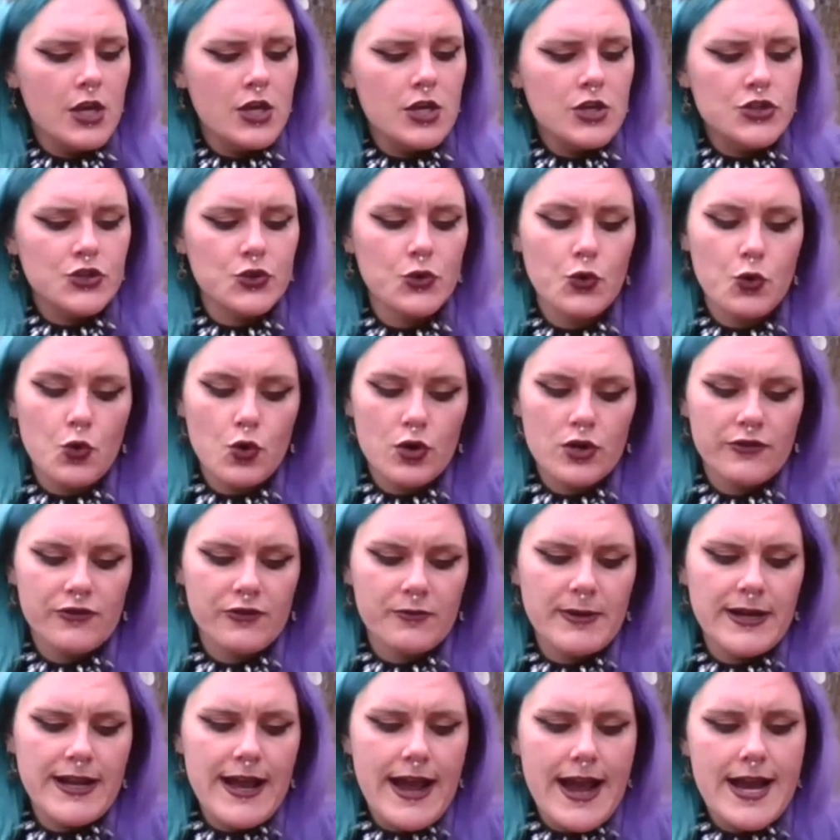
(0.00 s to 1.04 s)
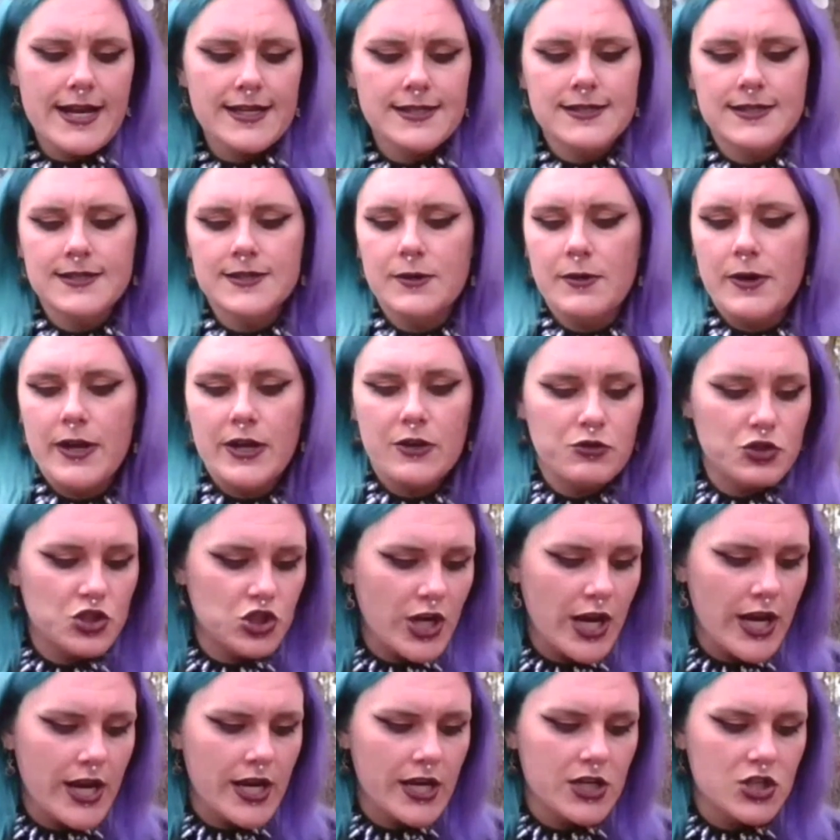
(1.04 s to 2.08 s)
So in order for me to access my own
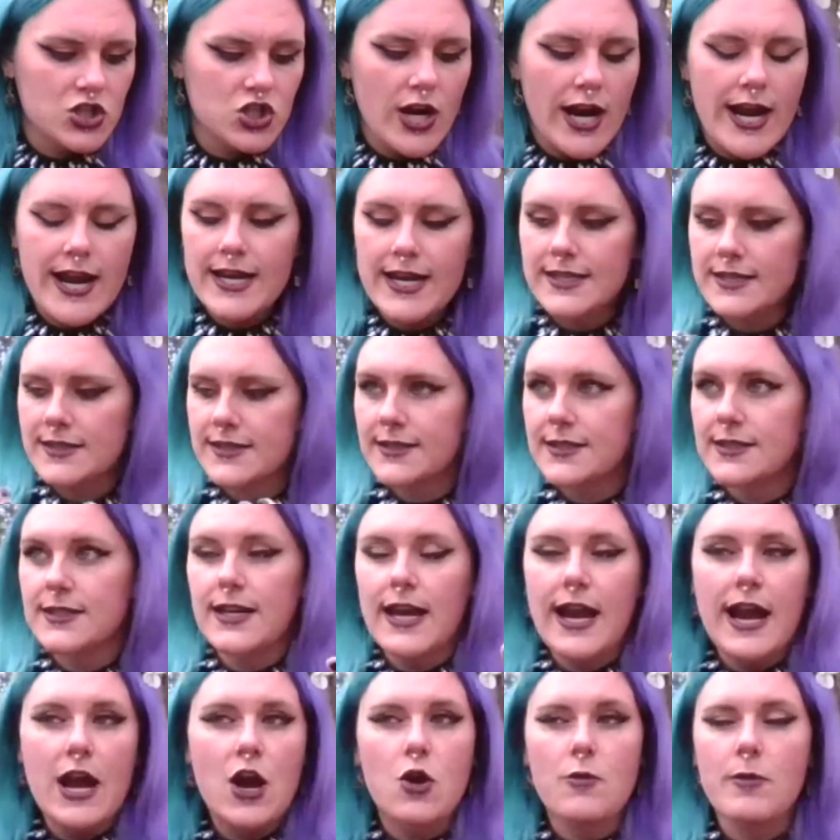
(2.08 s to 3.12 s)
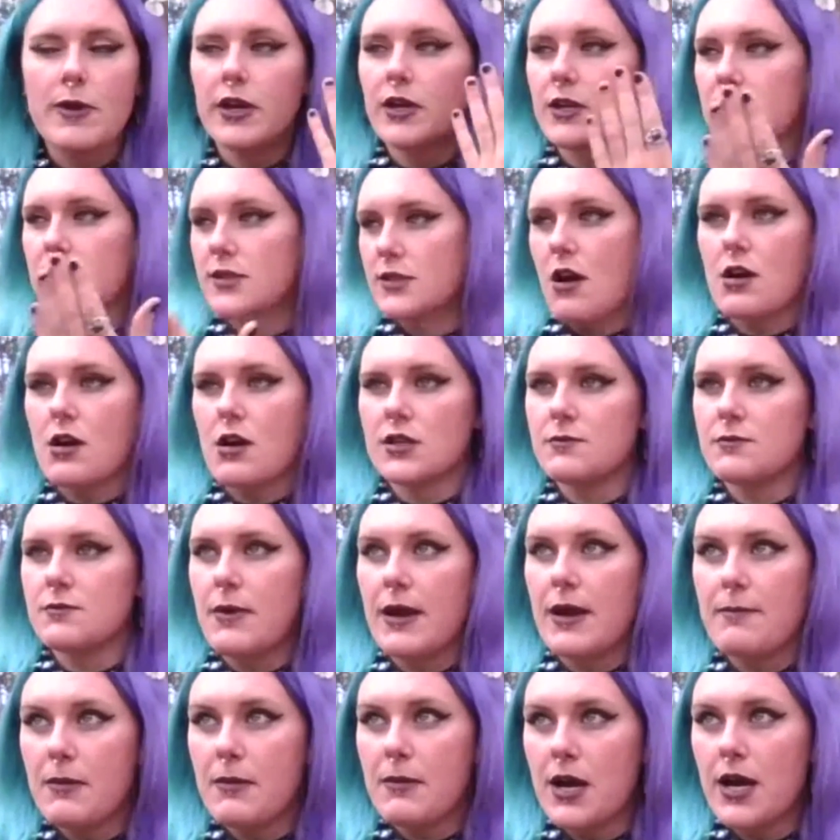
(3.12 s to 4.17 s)
change, I had to see how am I going to talk to
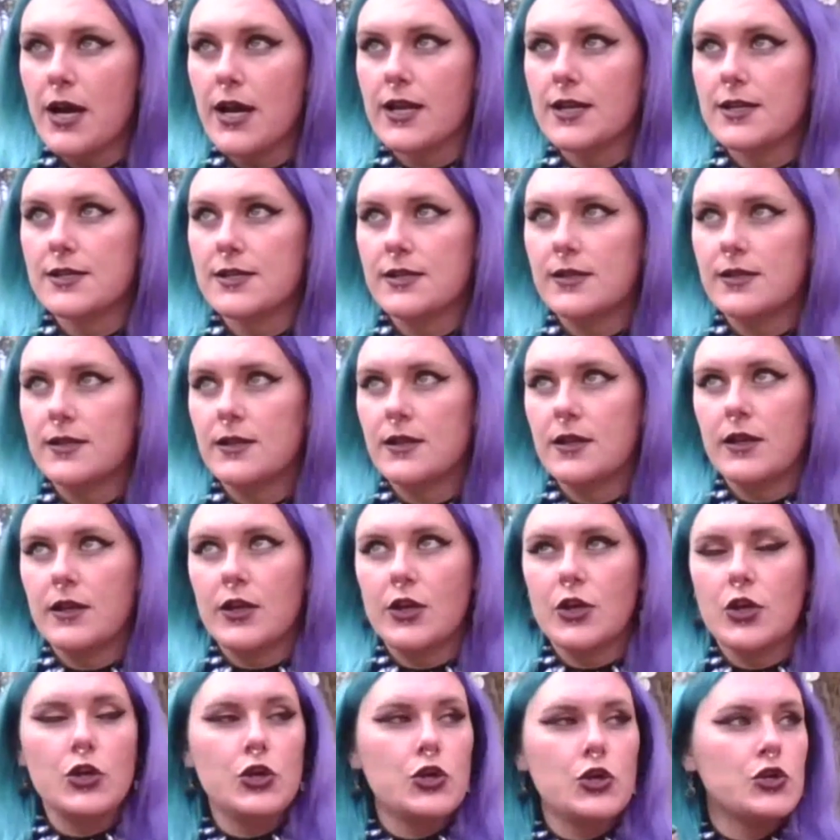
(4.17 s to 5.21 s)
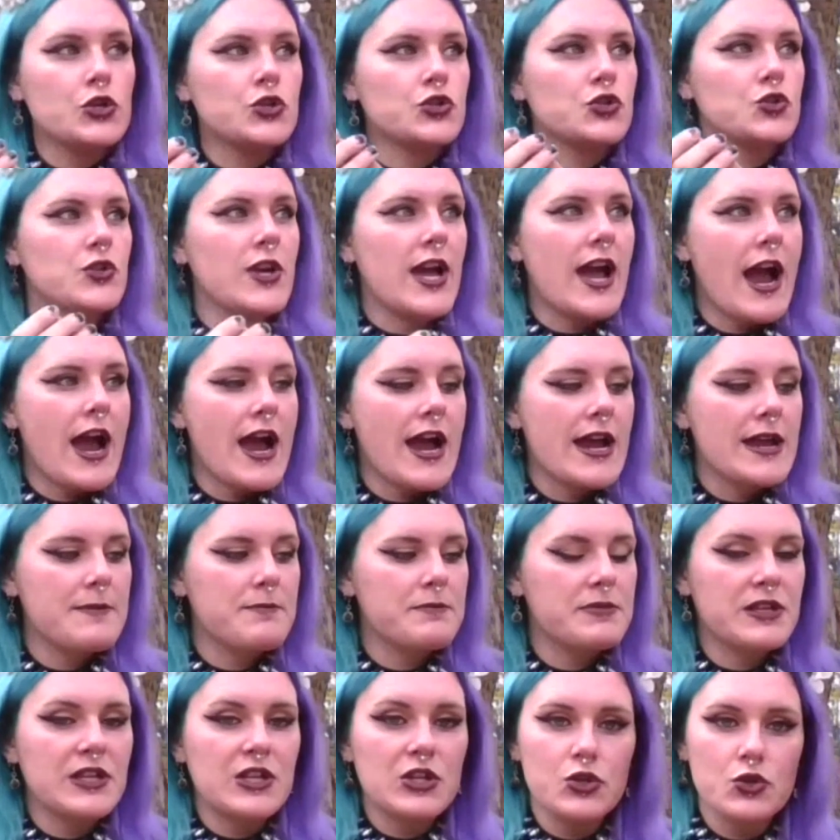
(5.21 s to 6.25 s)
my mind so that I'm
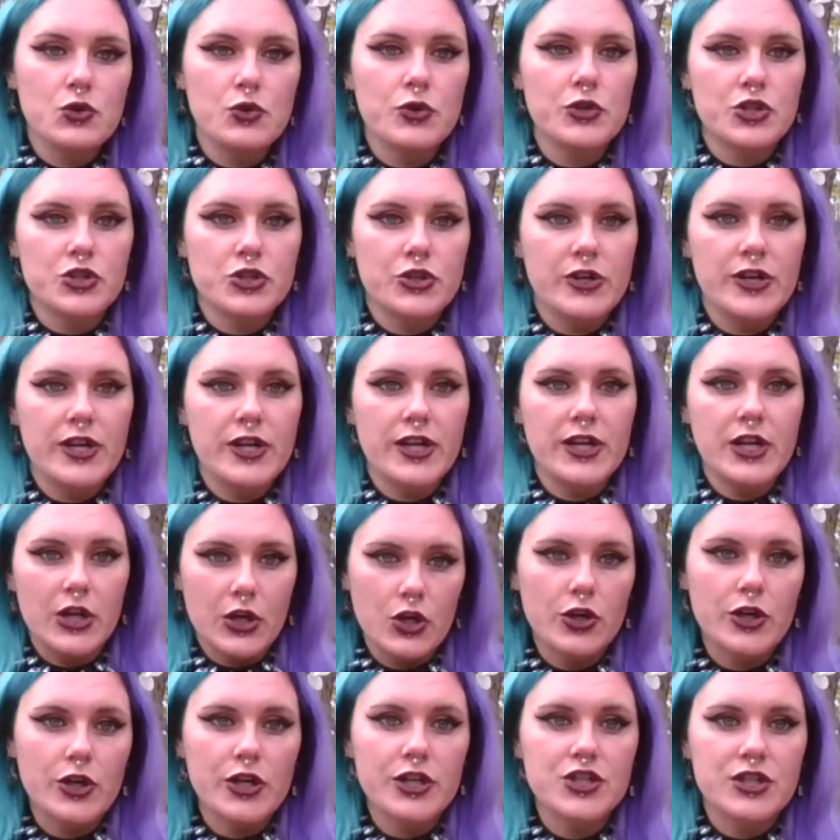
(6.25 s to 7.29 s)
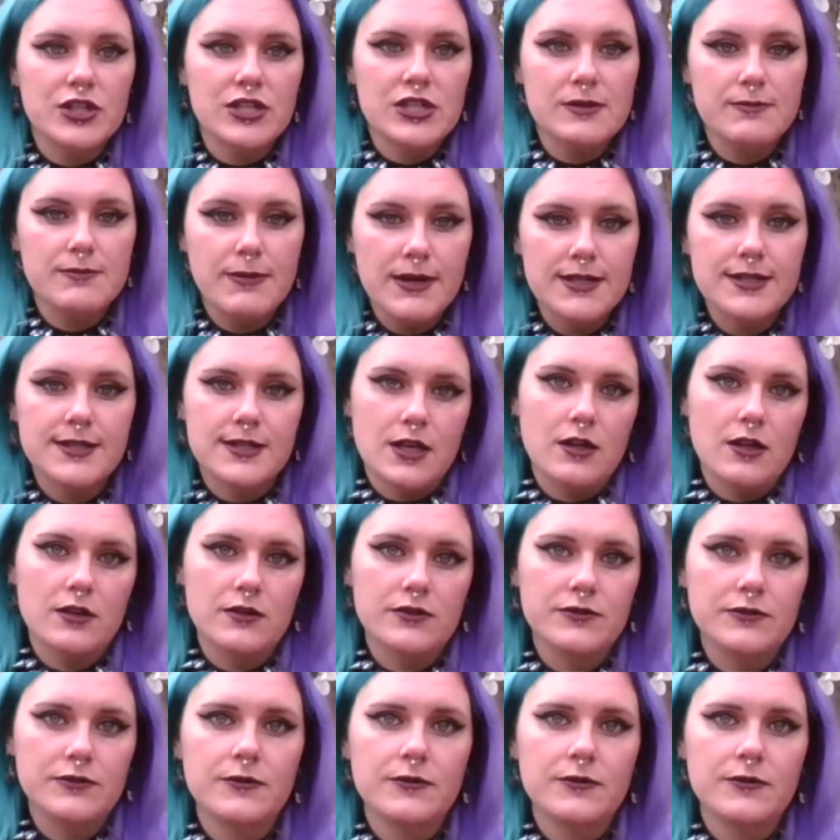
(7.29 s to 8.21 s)
being nurturing and encouraging to myself.